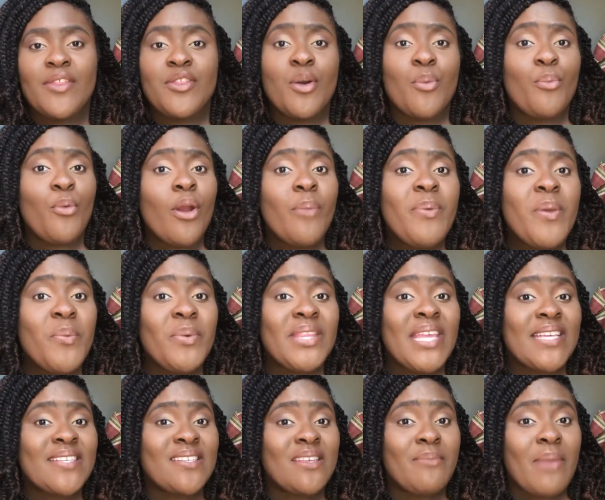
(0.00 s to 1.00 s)
the more people
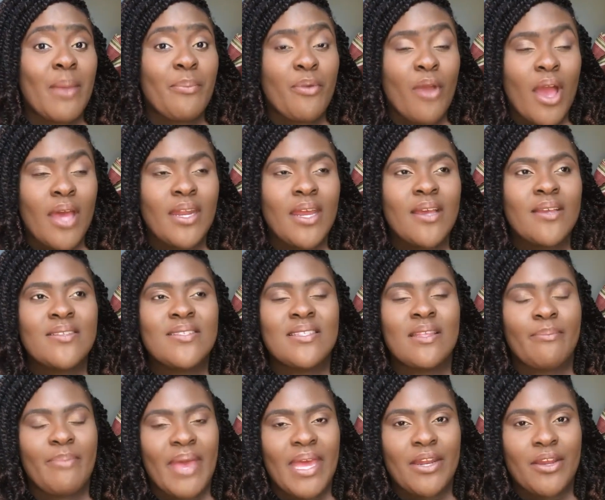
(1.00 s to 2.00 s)
that see my products,
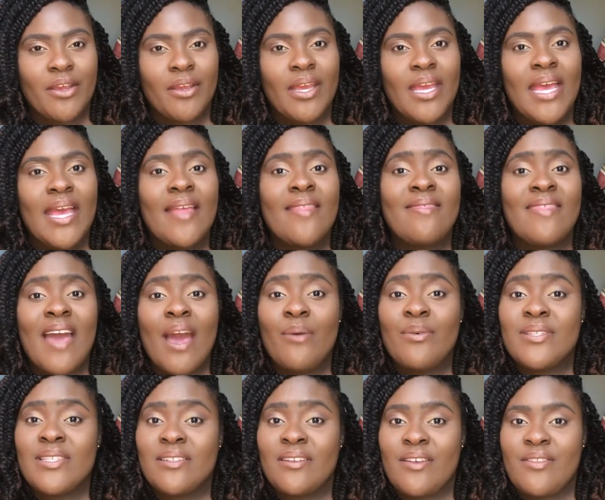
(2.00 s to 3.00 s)
the better. That
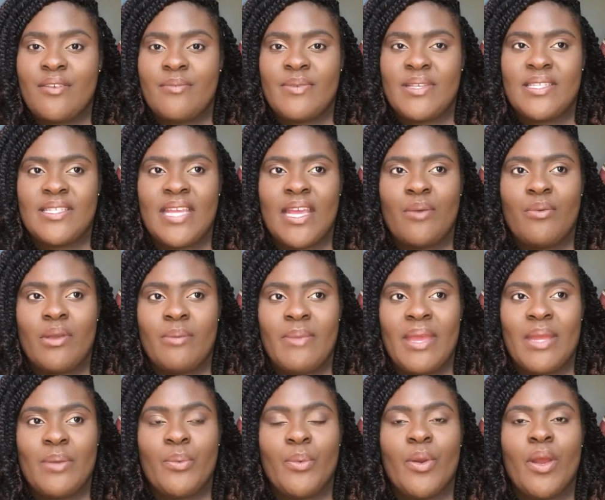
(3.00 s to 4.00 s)
was another mistake we
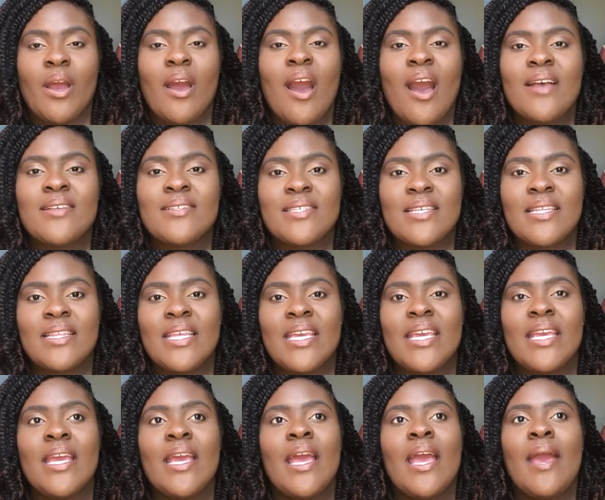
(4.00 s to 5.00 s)
made. We're
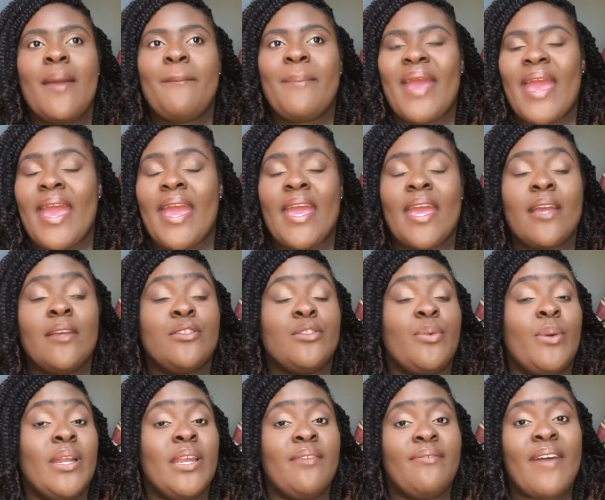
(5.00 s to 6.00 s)
constantly paying
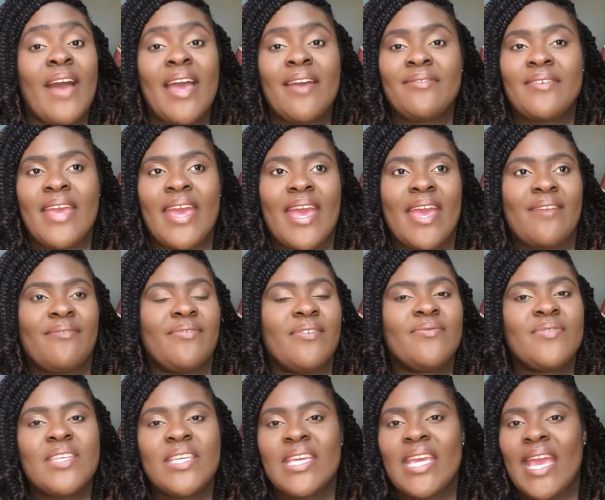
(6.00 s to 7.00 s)
25K,
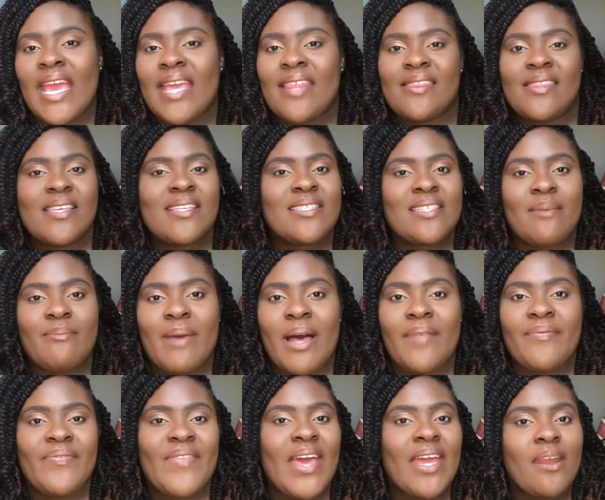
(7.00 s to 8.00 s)
50K, this
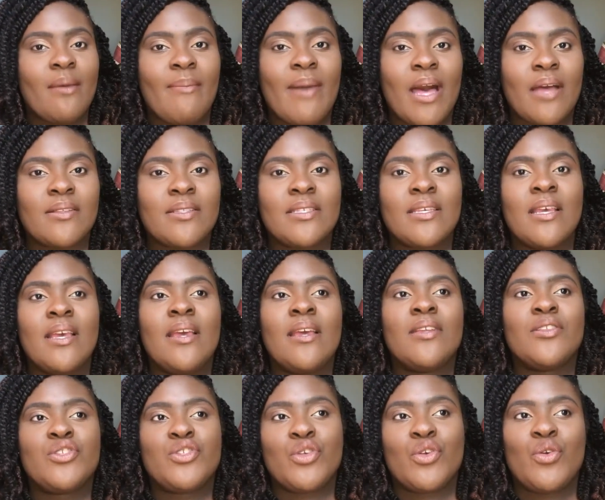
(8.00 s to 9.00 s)
amount, that amount
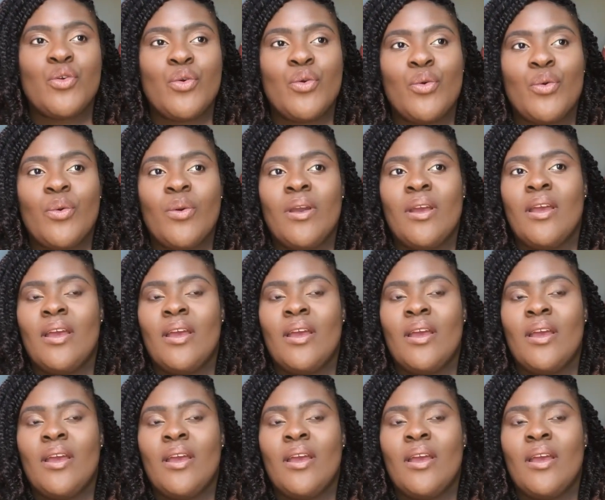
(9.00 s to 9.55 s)
to